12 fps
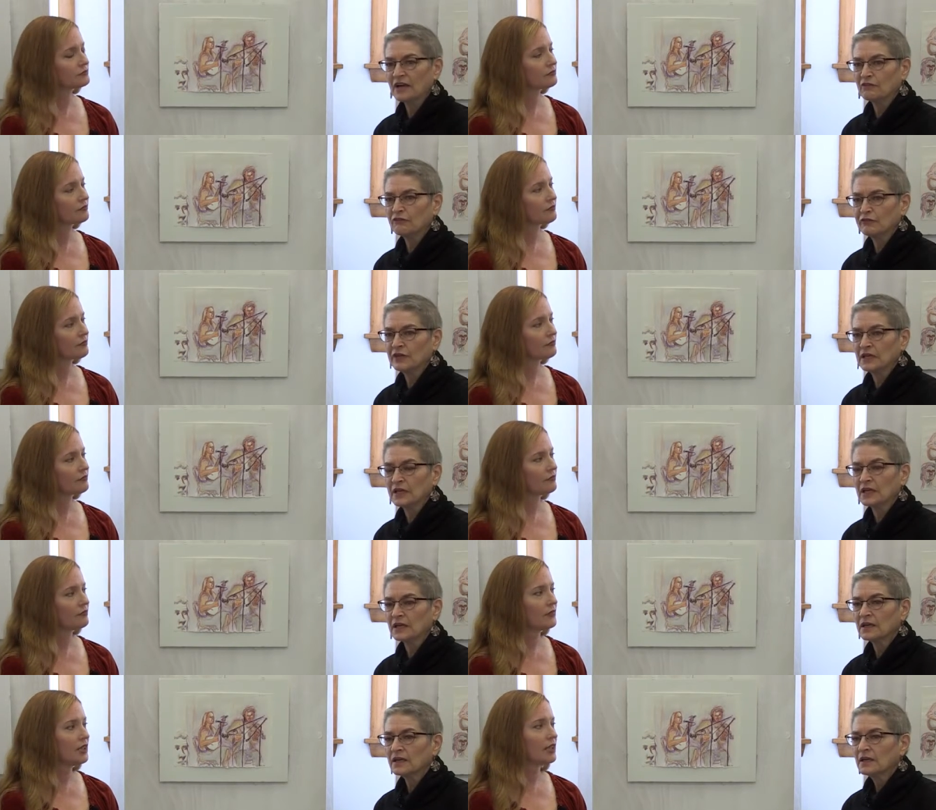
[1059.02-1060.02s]
Speaker 1: of feeling.
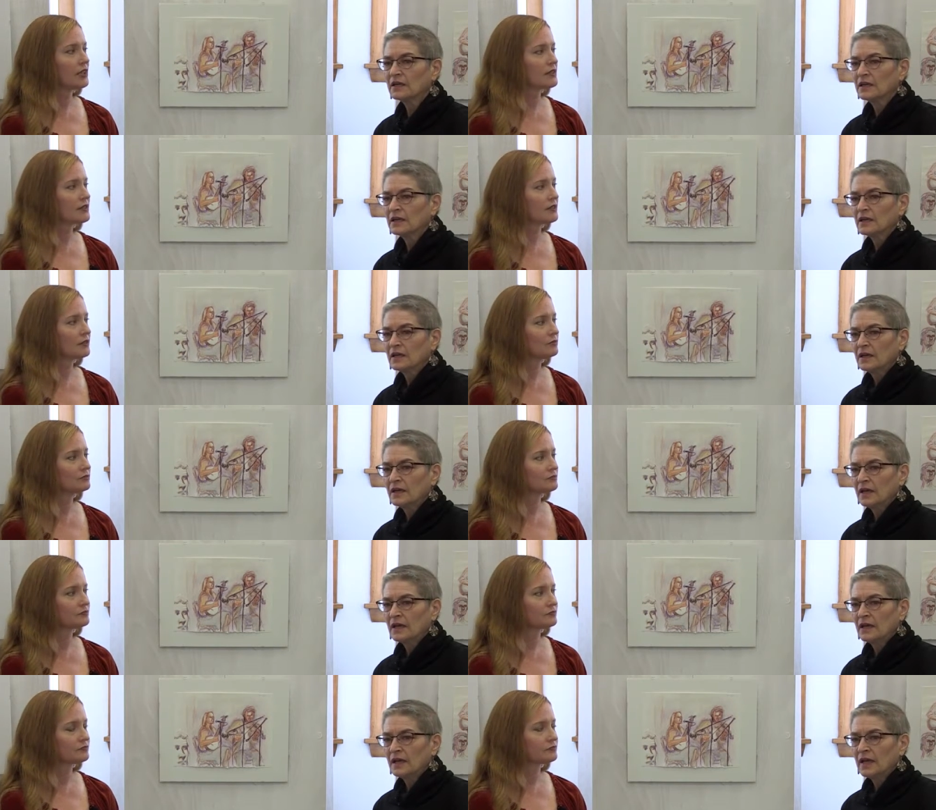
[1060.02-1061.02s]
Yes.
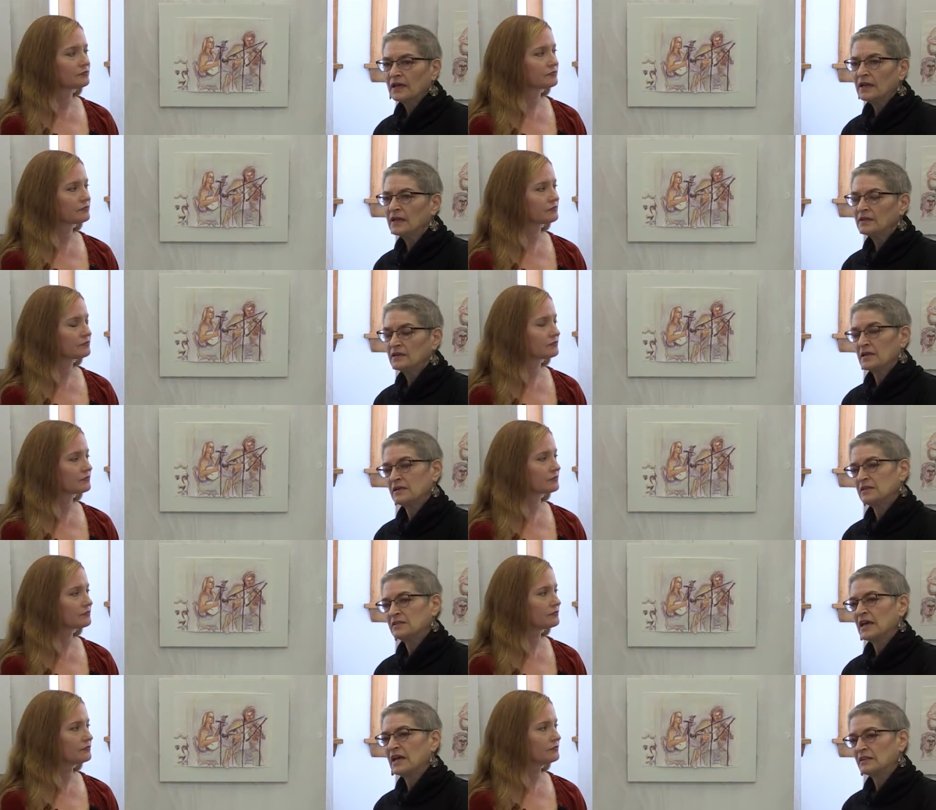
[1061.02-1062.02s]
And, and, and, is that
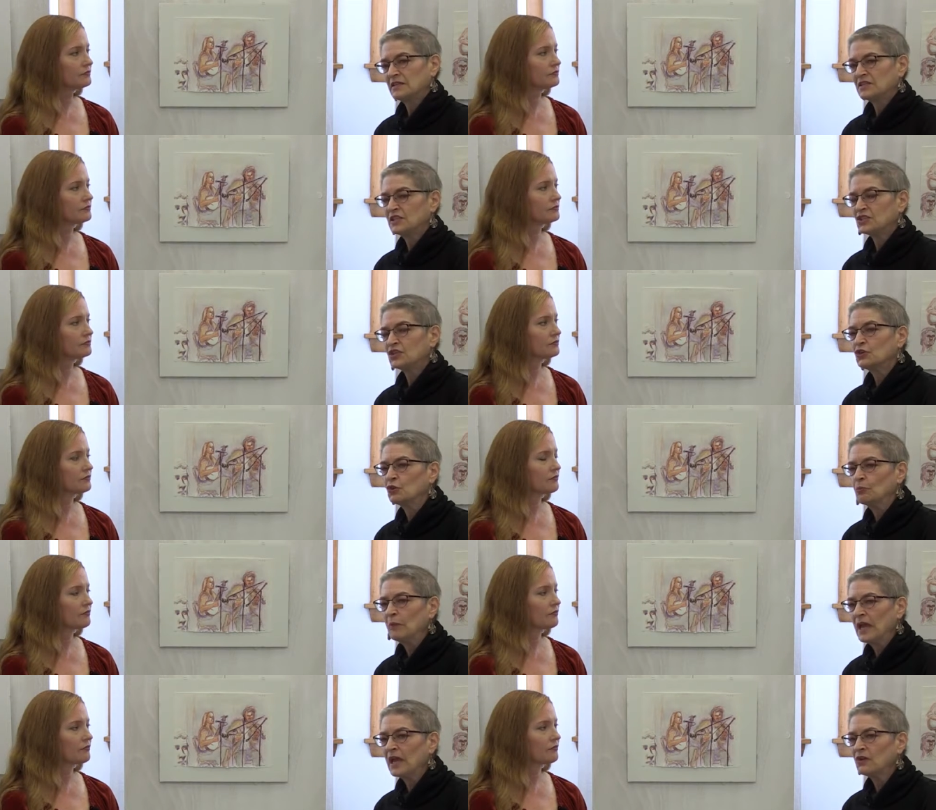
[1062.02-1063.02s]
a decision you
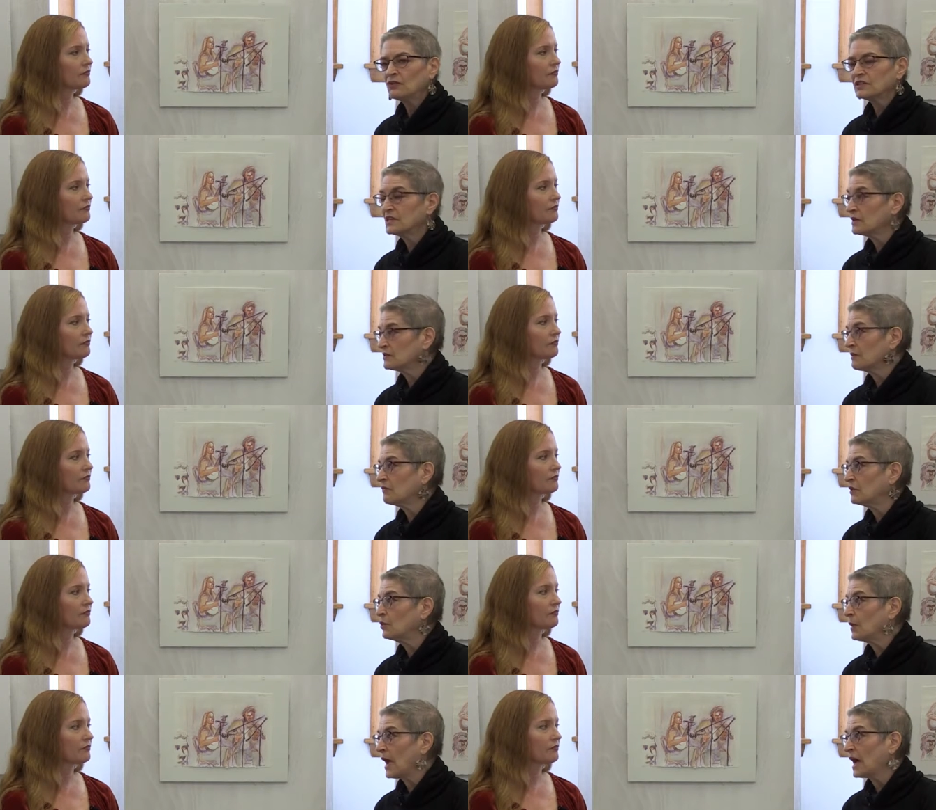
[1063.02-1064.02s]
made, or is that something you were
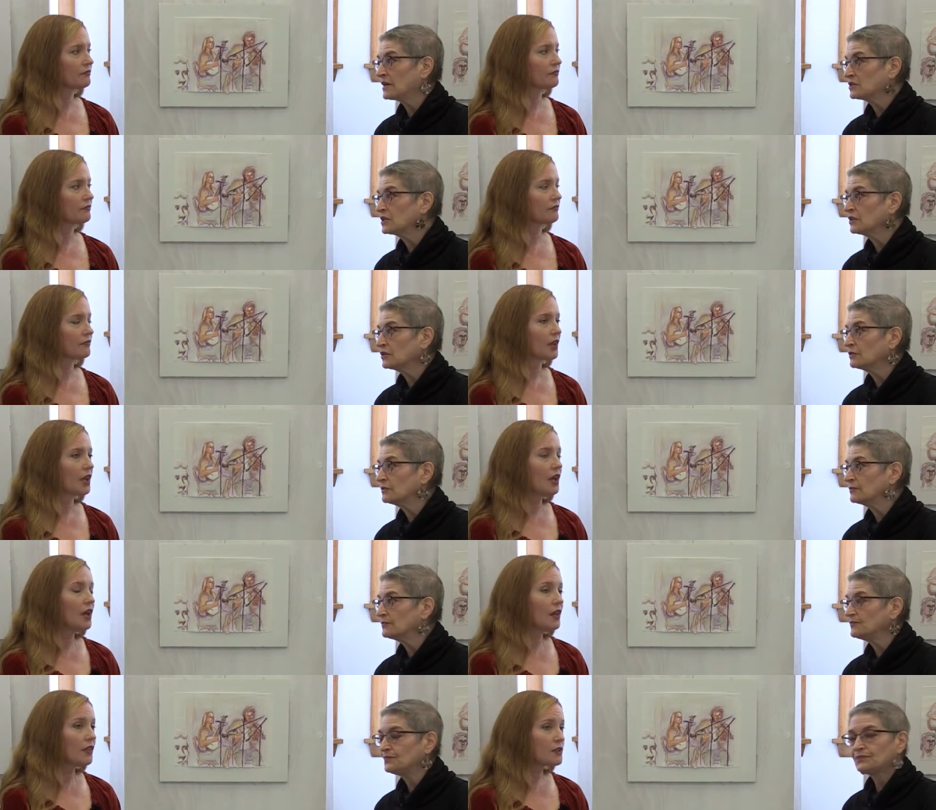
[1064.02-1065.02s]
asked to do?
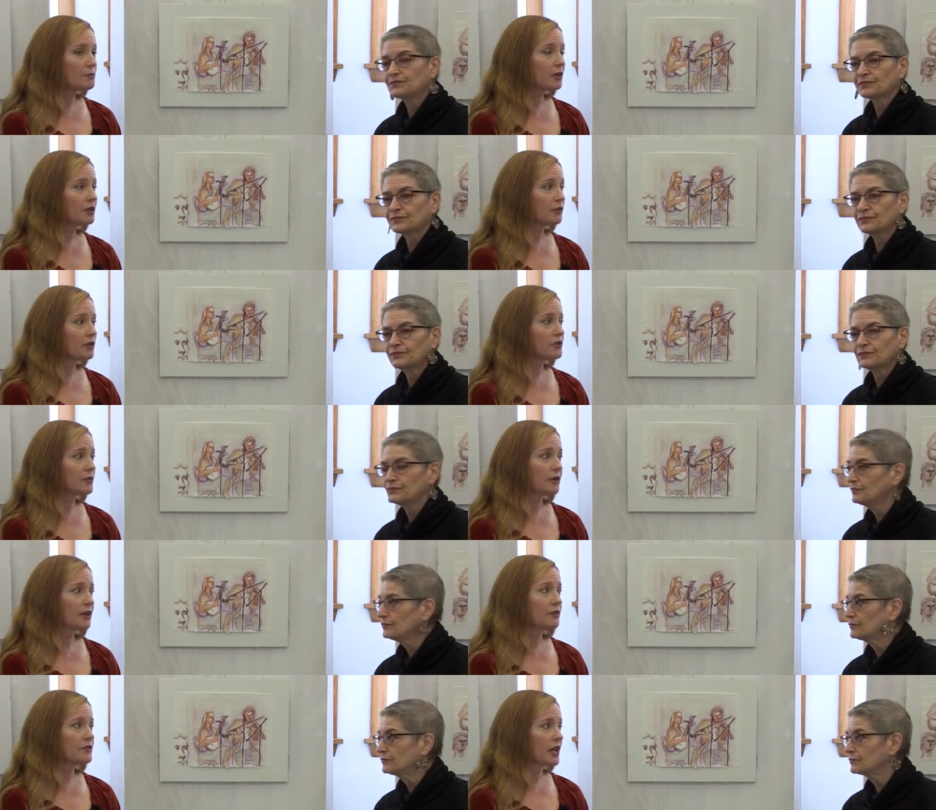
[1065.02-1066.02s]
That's
Speaker 2: partly what something I was
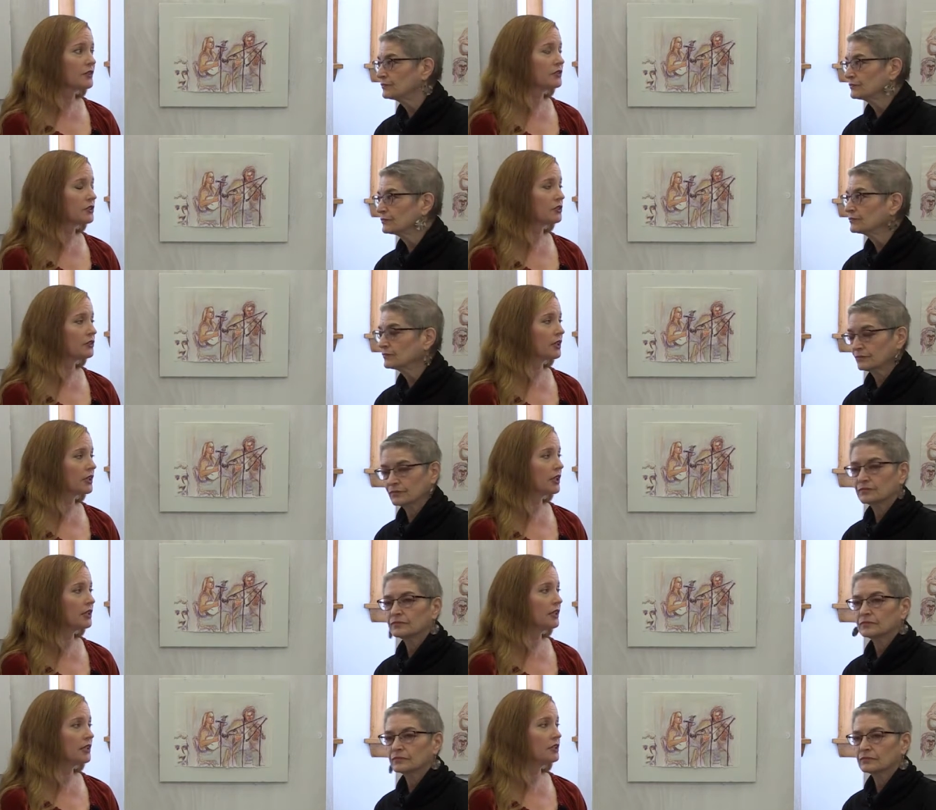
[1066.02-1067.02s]
asked to do. I need, it
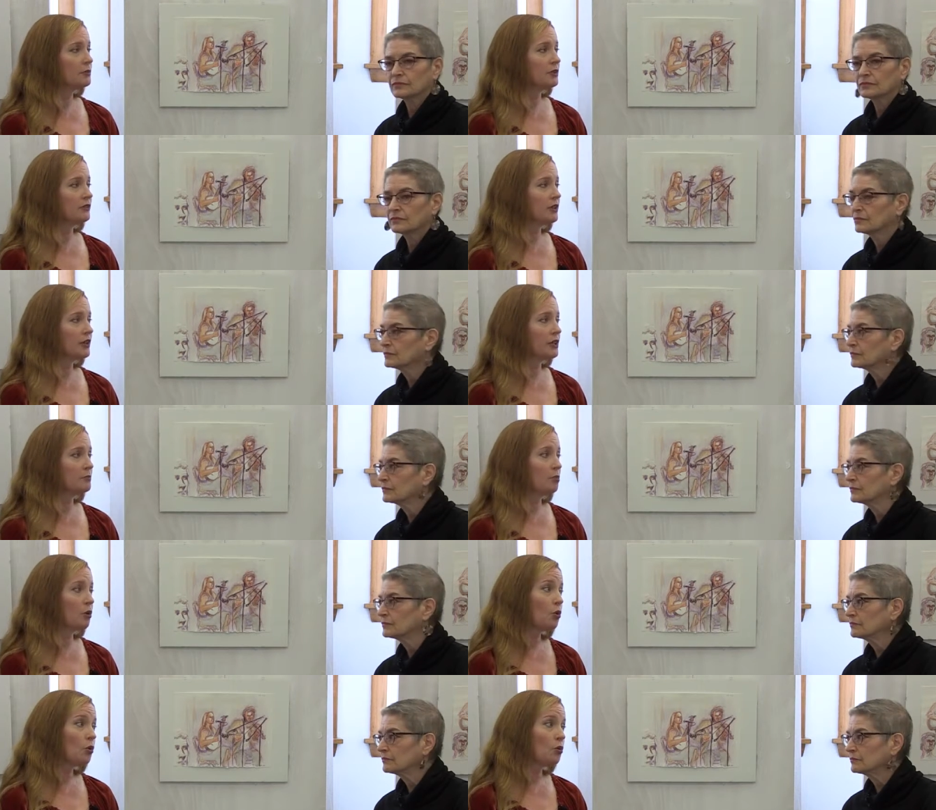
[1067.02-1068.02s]
needed to be very
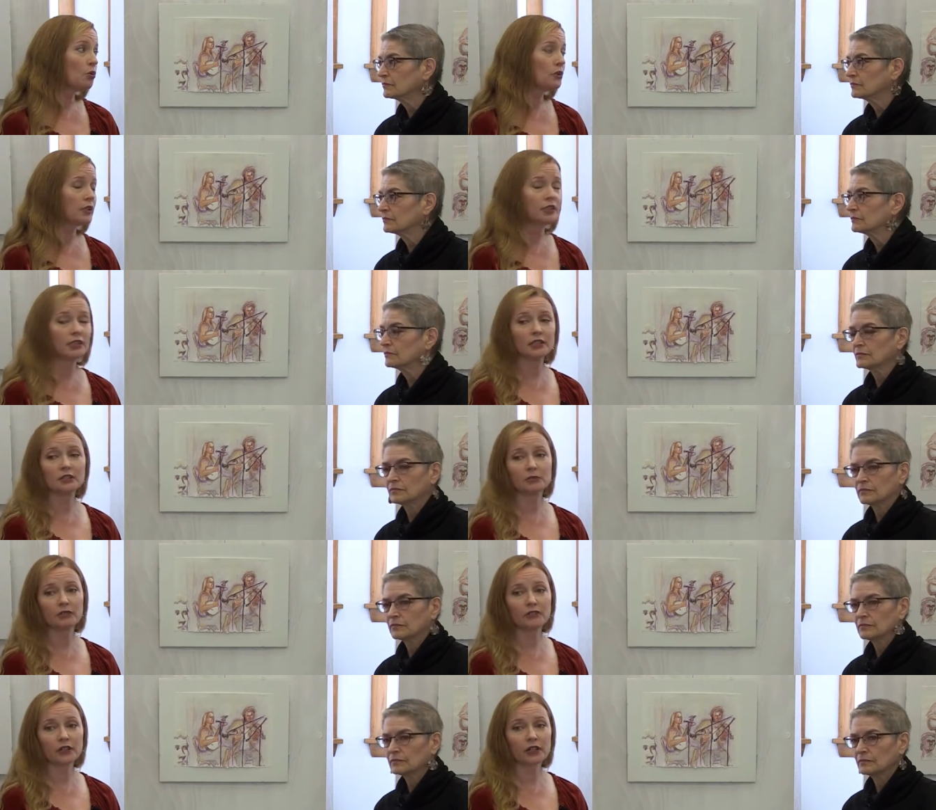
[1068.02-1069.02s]
bold. It needed to be
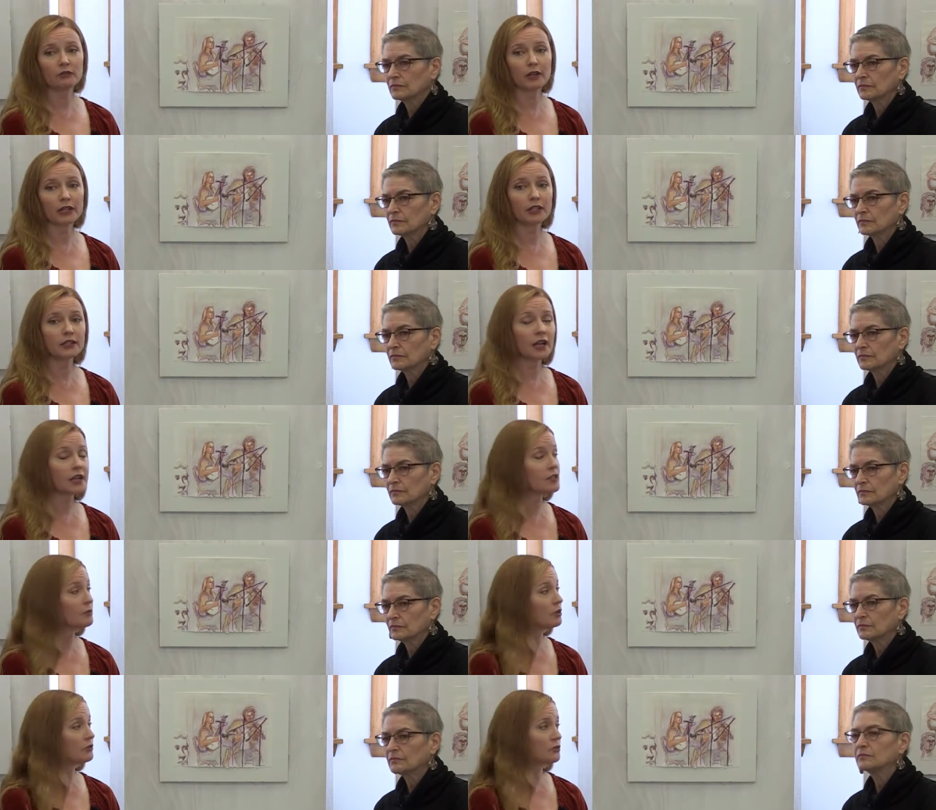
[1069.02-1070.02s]
very recognizable
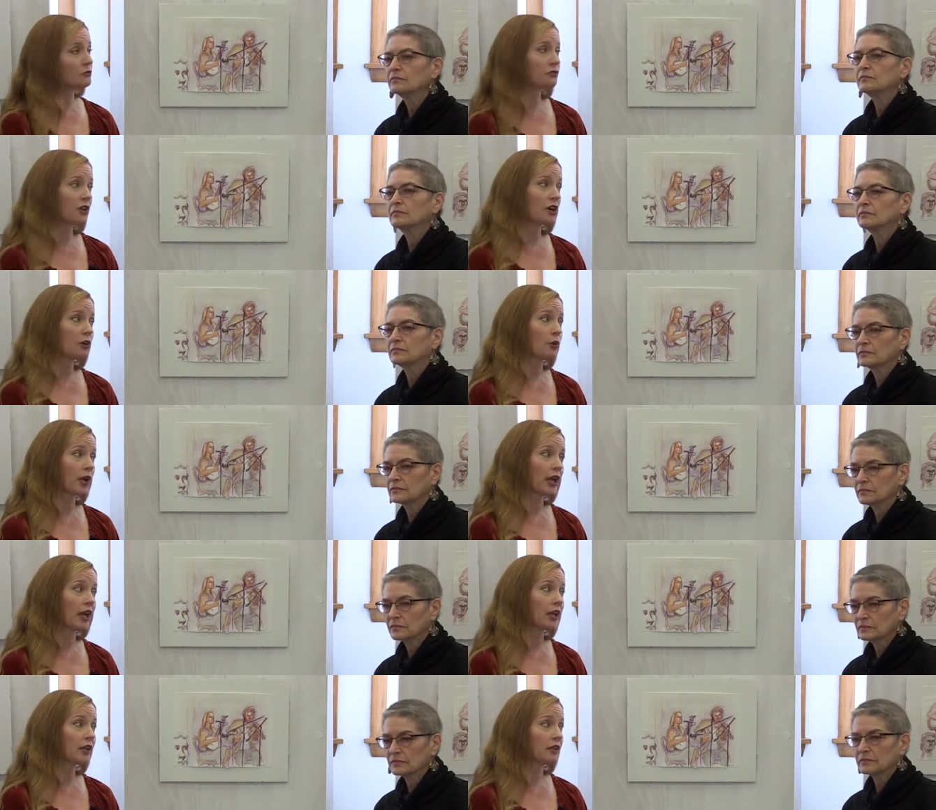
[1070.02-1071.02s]
from far away